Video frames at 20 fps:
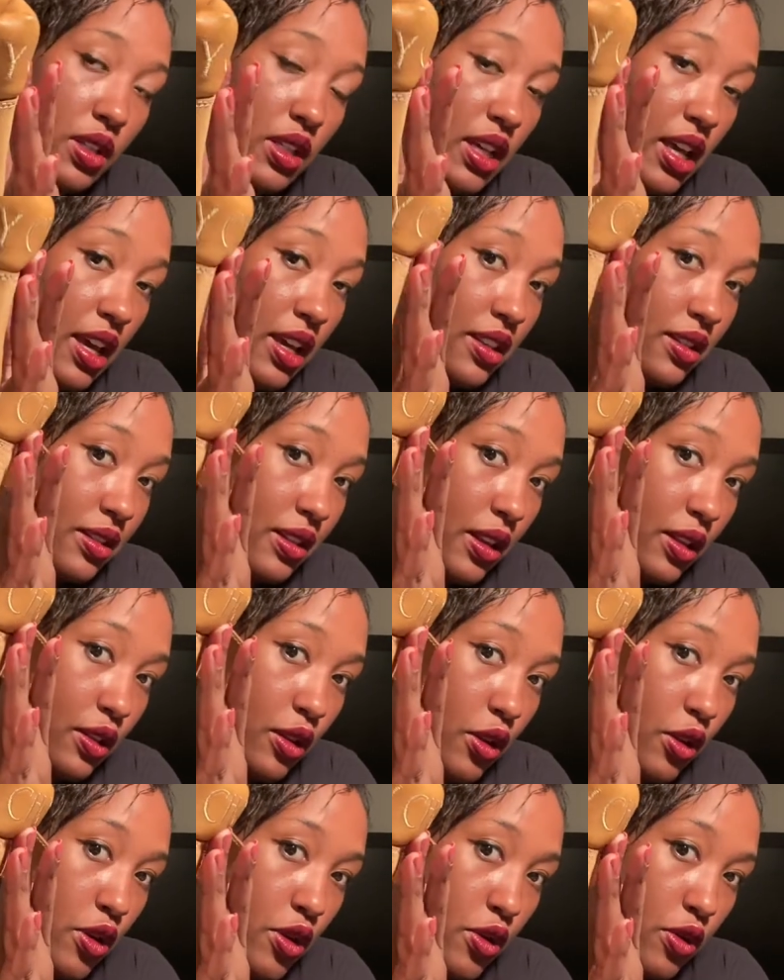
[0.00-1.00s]
has like the
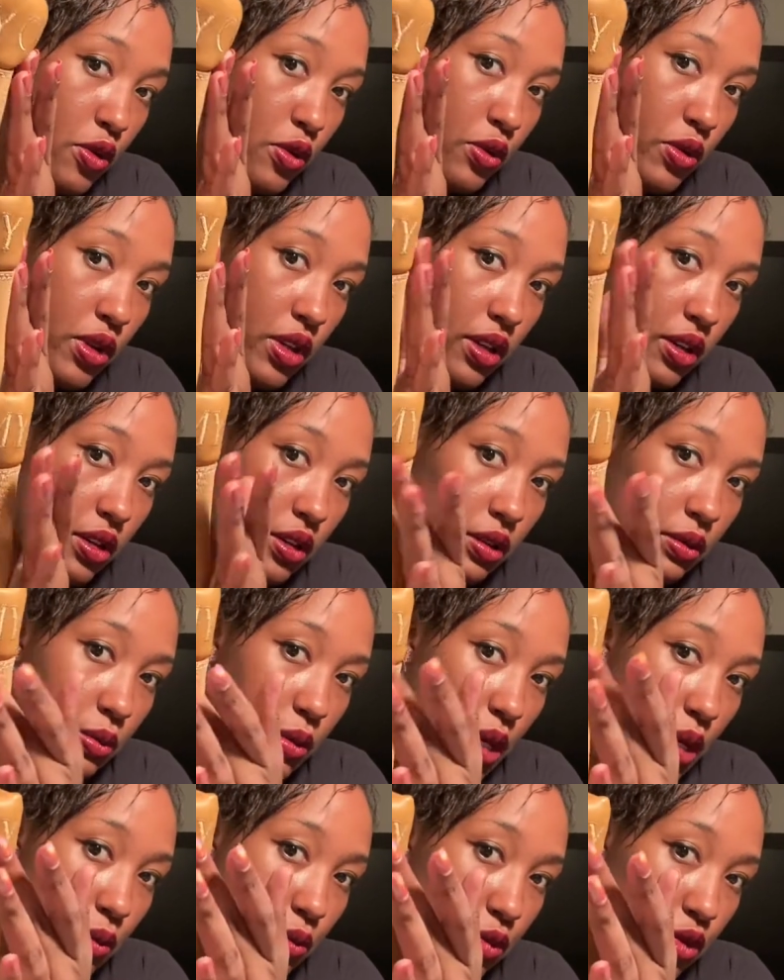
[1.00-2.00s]
gold
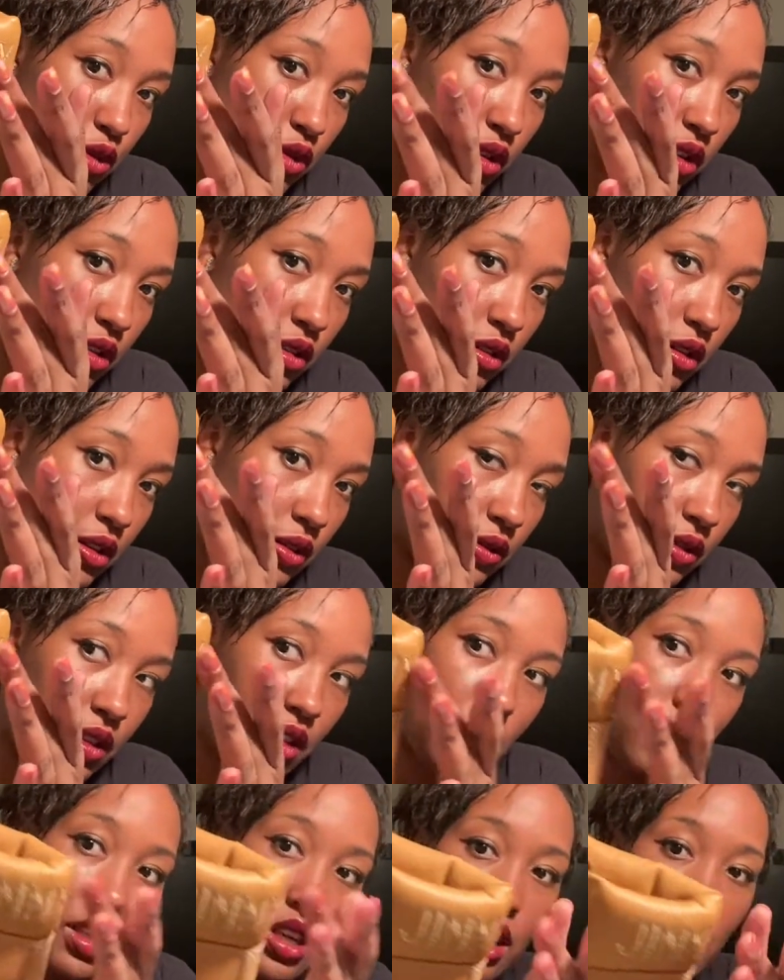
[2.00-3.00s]
imprint of
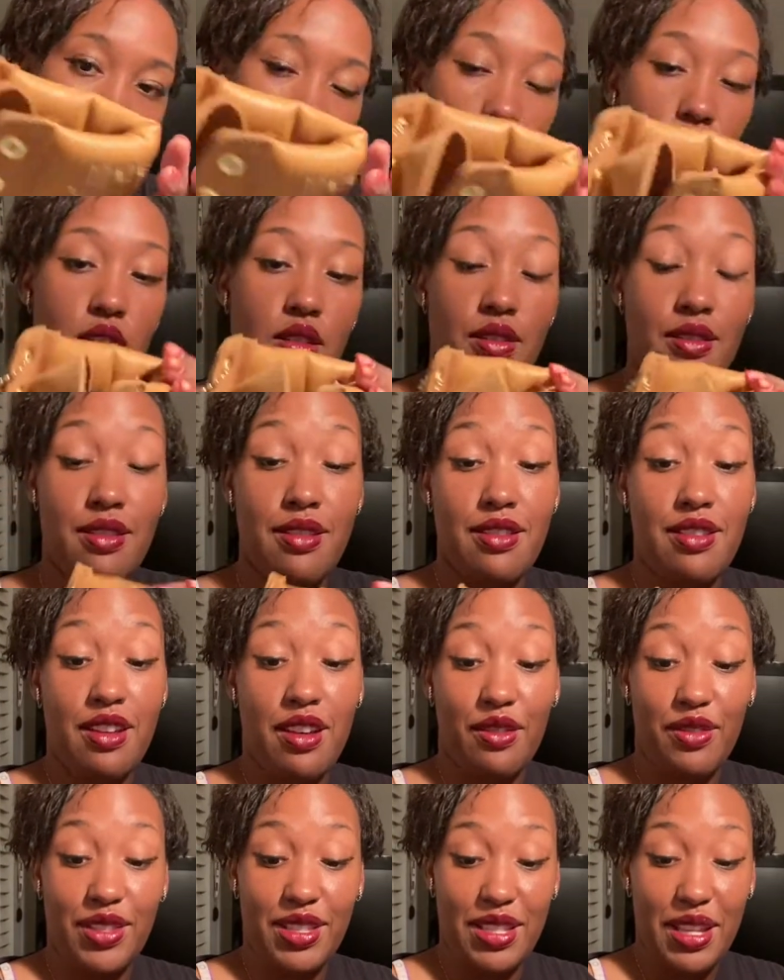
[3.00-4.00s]

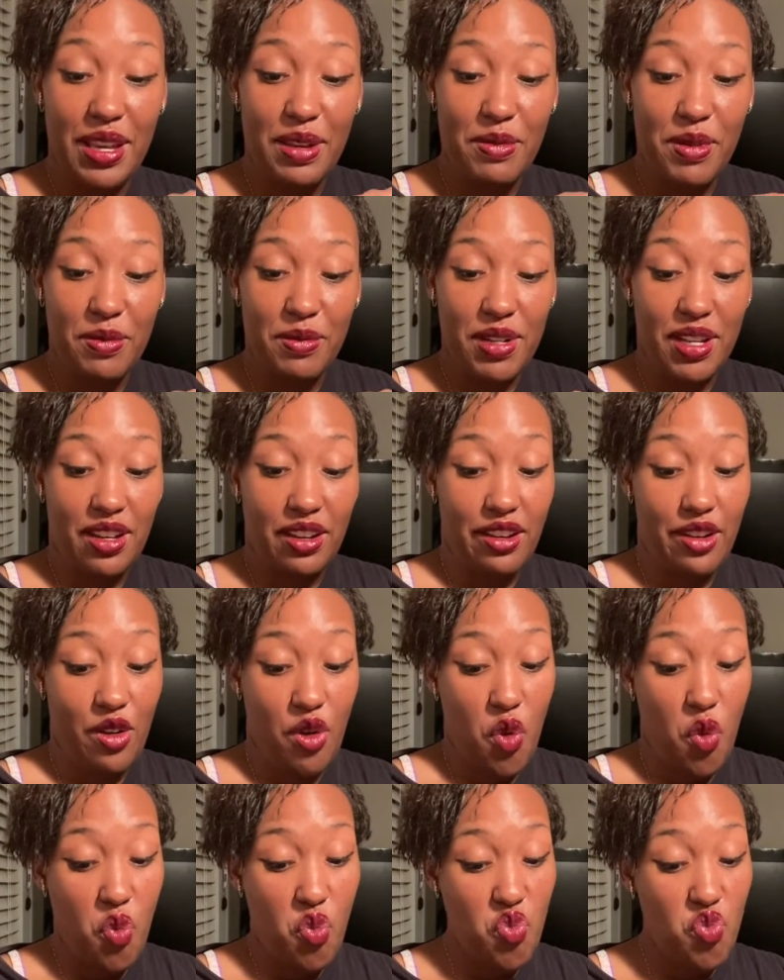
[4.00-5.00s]
his name up there.
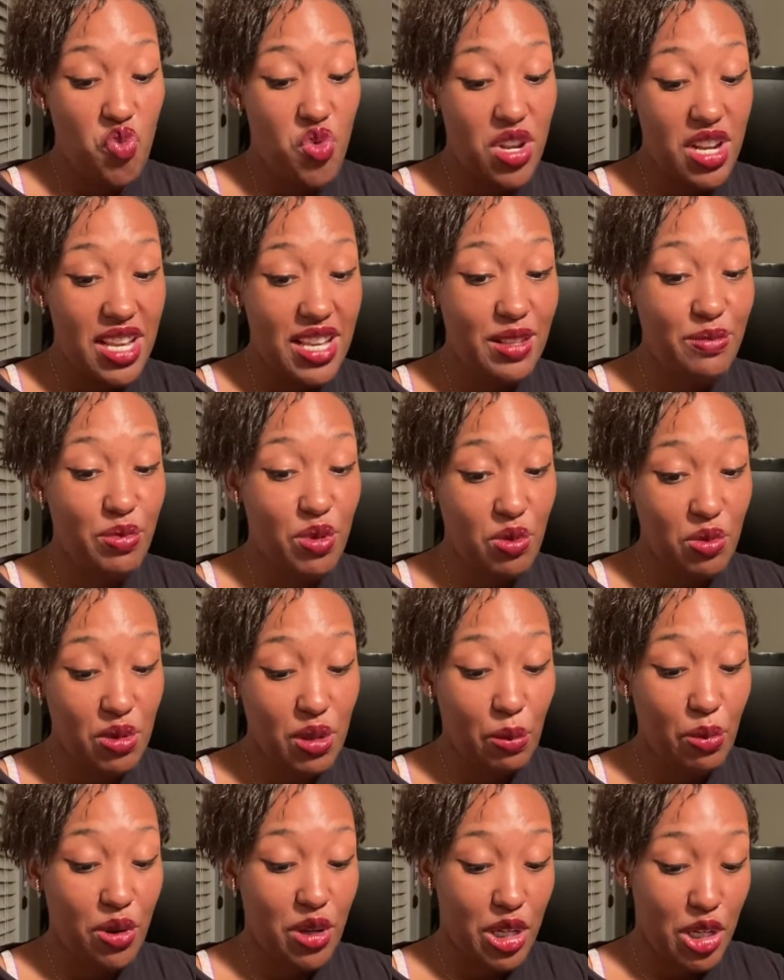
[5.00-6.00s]
These boots are
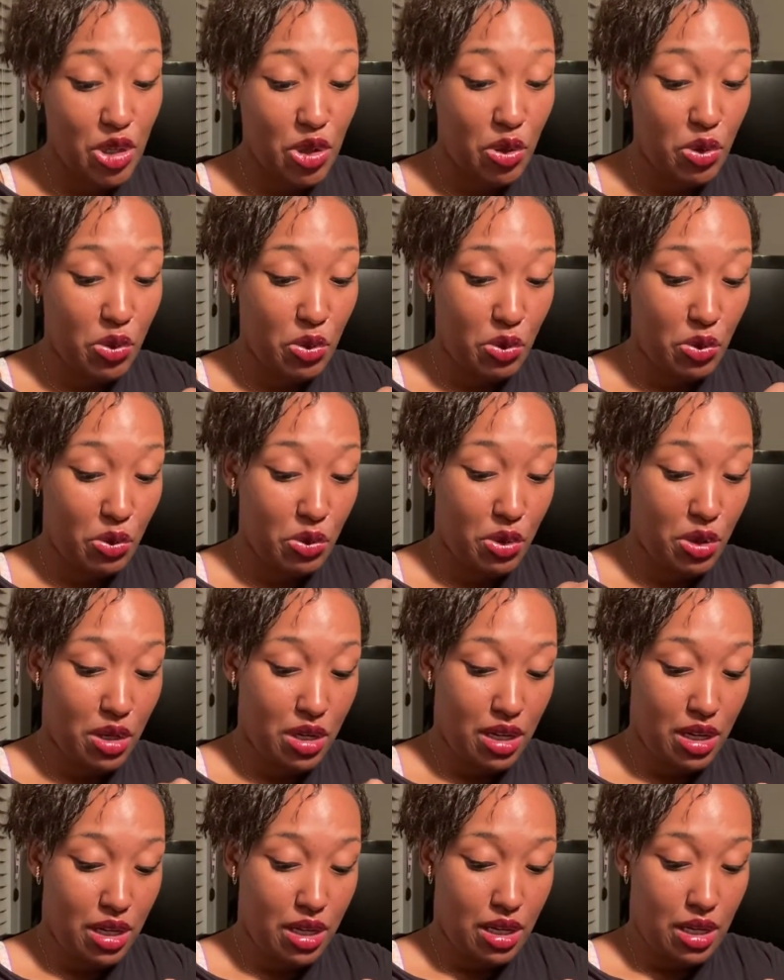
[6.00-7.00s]
pretty cool.
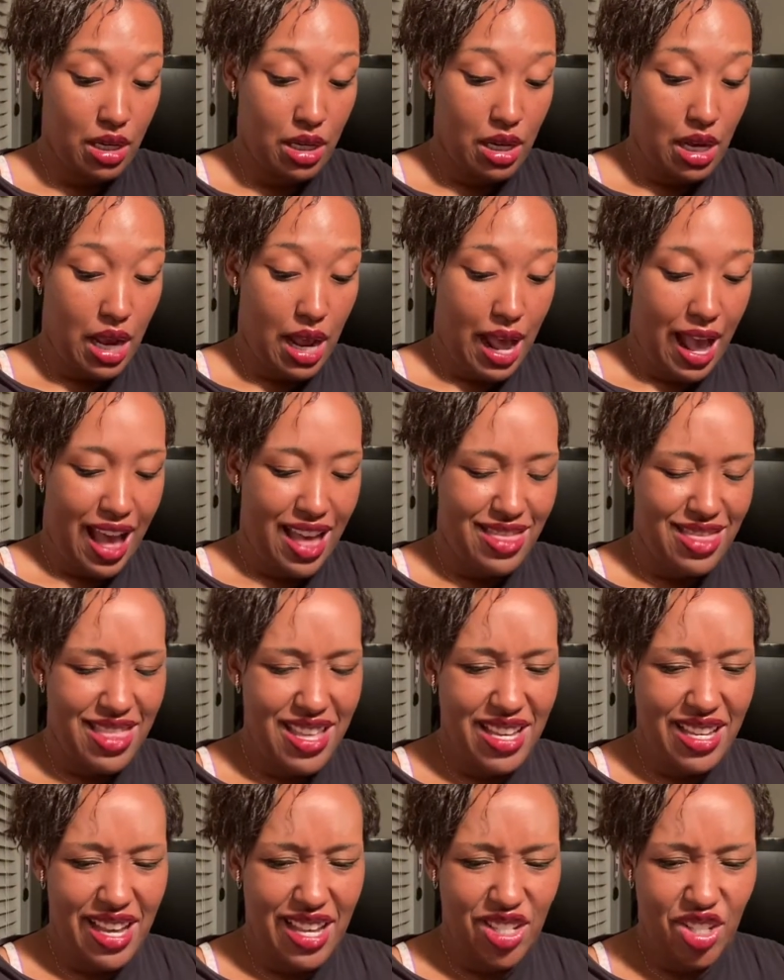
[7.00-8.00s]
I think
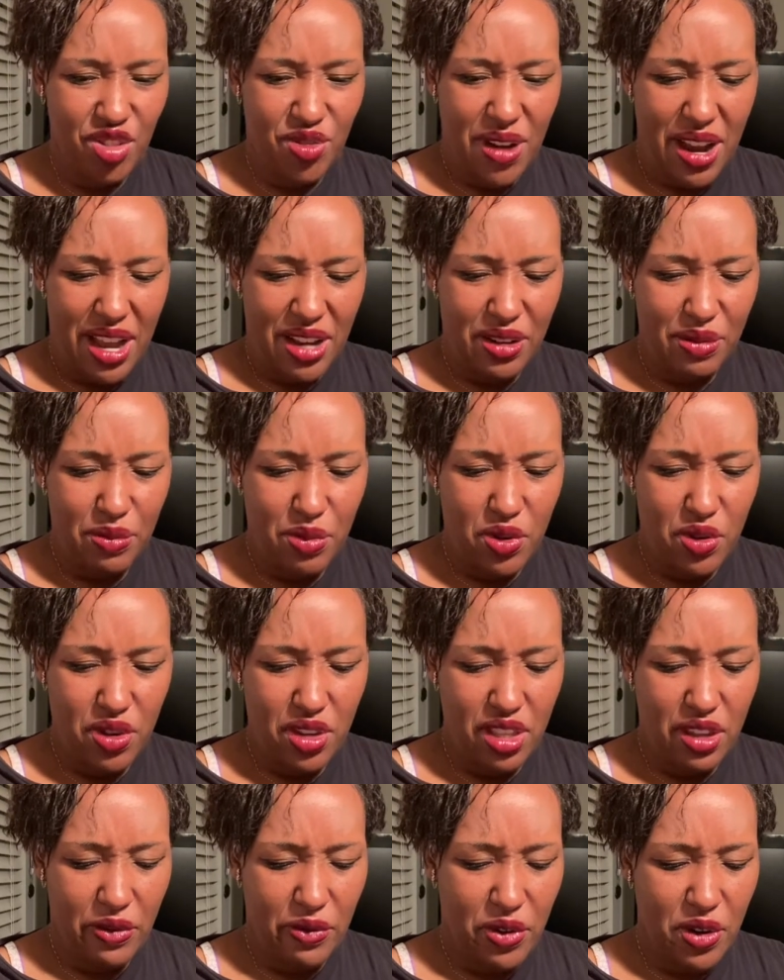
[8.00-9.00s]
I tried them on the
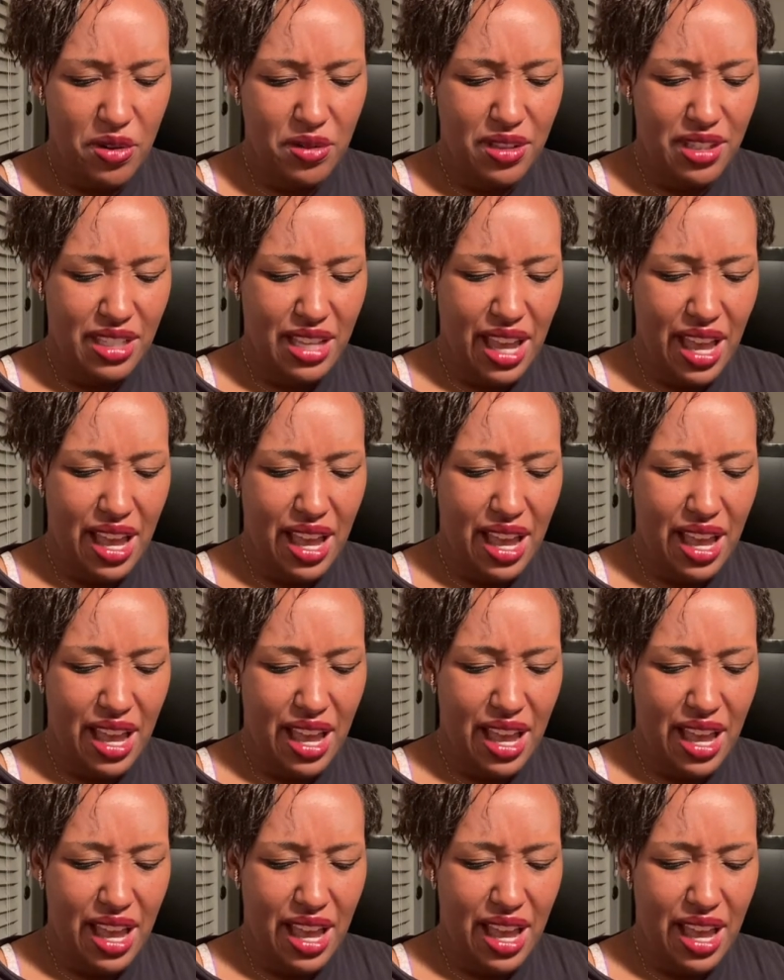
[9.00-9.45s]
first time.